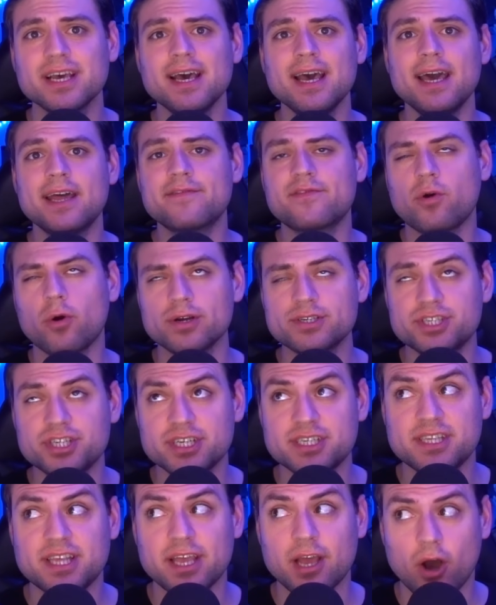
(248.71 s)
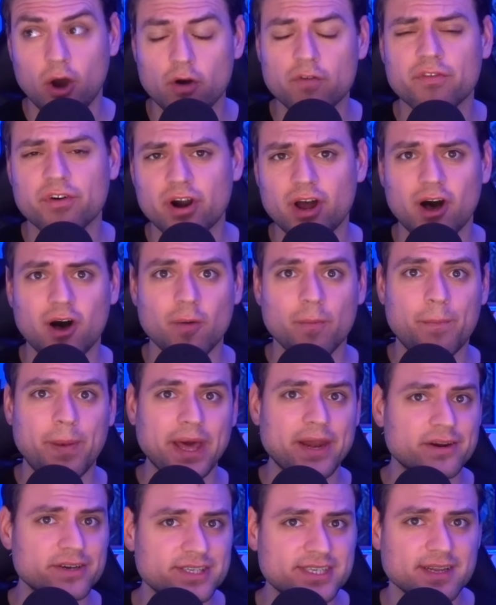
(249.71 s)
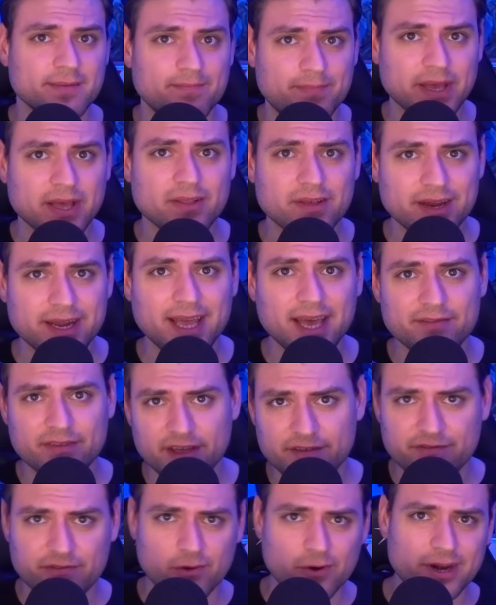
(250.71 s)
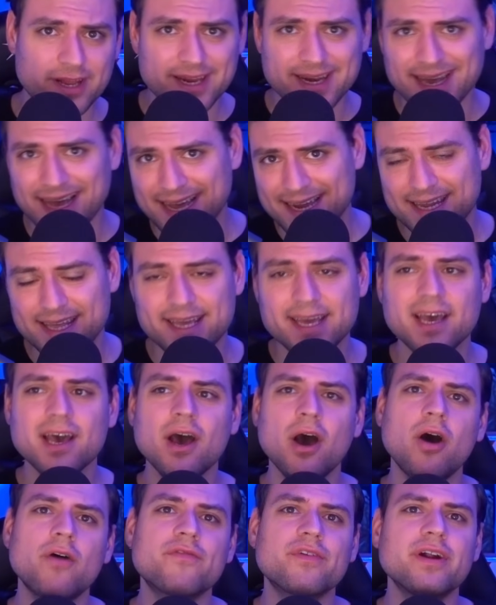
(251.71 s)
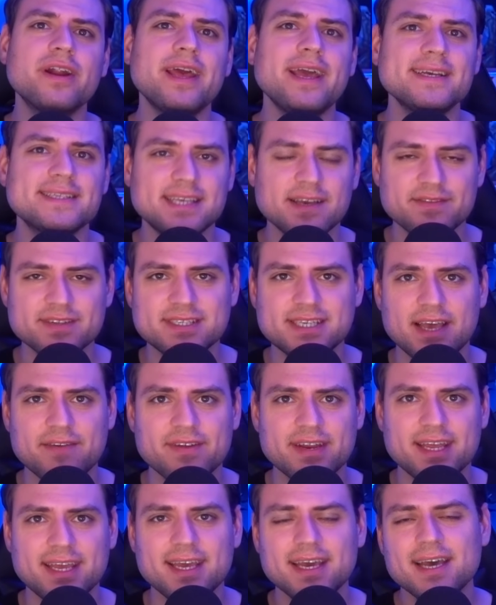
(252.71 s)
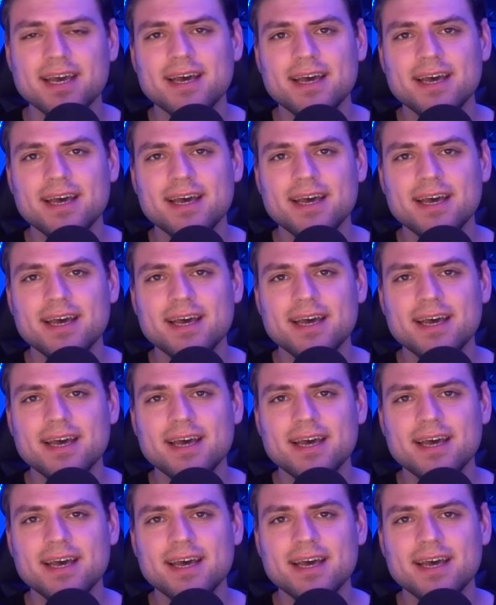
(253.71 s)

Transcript: And of course, just the overall better stability of a 4090 over an A770.